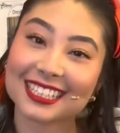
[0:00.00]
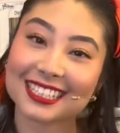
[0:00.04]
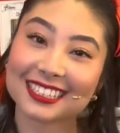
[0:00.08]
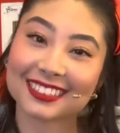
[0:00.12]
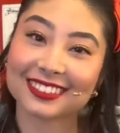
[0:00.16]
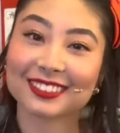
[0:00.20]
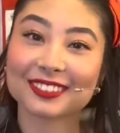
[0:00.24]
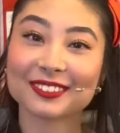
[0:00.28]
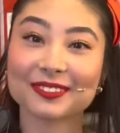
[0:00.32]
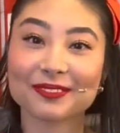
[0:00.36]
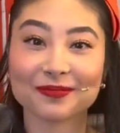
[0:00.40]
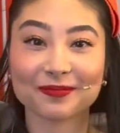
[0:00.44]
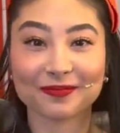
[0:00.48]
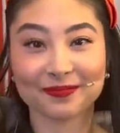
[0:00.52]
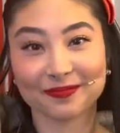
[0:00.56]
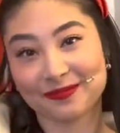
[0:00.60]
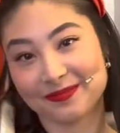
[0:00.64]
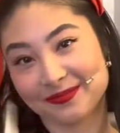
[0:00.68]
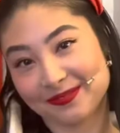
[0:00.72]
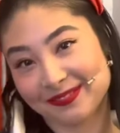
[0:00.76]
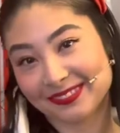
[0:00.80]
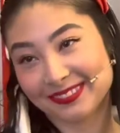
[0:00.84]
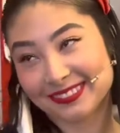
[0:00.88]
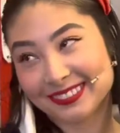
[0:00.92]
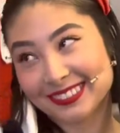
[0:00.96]
Oh, yes, she
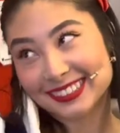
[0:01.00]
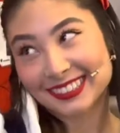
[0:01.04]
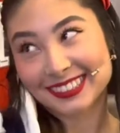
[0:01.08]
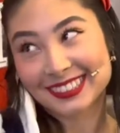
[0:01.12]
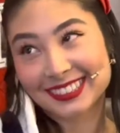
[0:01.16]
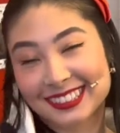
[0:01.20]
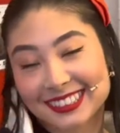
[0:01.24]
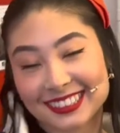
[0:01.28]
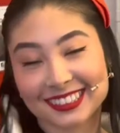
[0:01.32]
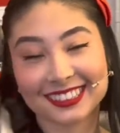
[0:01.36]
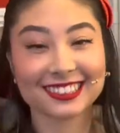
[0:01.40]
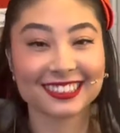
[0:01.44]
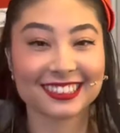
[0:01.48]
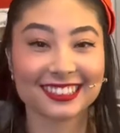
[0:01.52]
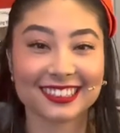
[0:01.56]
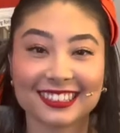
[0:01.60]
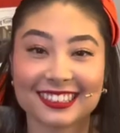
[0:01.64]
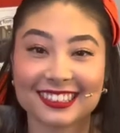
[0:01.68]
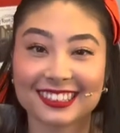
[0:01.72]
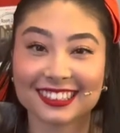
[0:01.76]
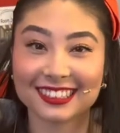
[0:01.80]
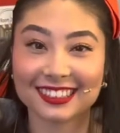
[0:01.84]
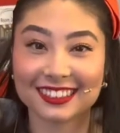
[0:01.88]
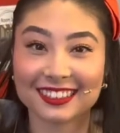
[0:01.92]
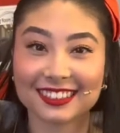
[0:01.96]
is. The
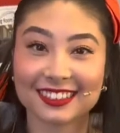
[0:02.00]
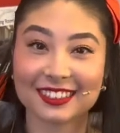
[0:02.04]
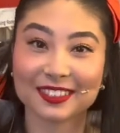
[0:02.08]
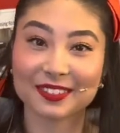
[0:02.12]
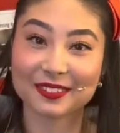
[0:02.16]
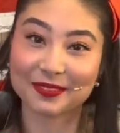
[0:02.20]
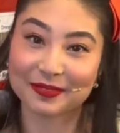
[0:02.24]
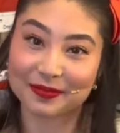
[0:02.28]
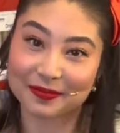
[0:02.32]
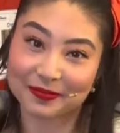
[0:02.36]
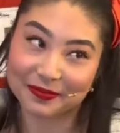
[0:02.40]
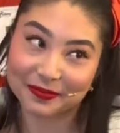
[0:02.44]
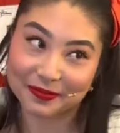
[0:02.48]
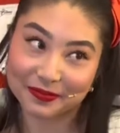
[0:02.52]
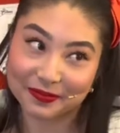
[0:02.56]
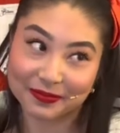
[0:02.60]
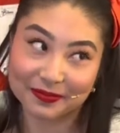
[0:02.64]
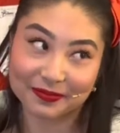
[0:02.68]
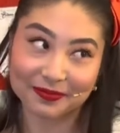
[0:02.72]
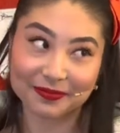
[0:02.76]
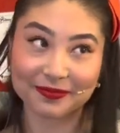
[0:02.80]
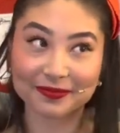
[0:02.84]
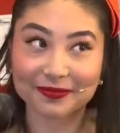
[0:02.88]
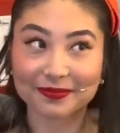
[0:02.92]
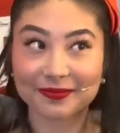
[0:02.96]
prettiest girl in the
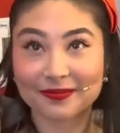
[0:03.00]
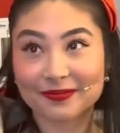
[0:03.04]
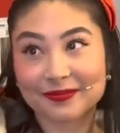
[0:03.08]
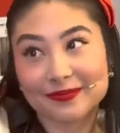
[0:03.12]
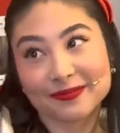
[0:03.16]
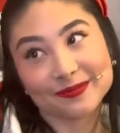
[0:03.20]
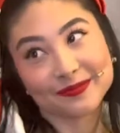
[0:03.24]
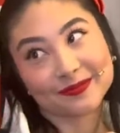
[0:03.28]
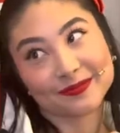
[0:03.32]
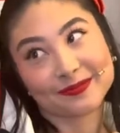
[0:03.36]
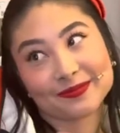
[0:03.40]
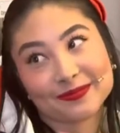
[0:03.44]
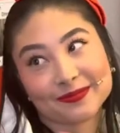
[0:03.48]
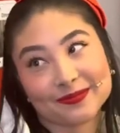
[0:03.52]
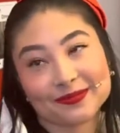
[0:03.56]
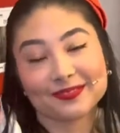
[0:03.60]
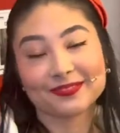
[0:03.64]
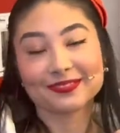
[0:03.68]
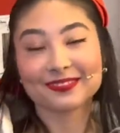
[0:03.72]
world.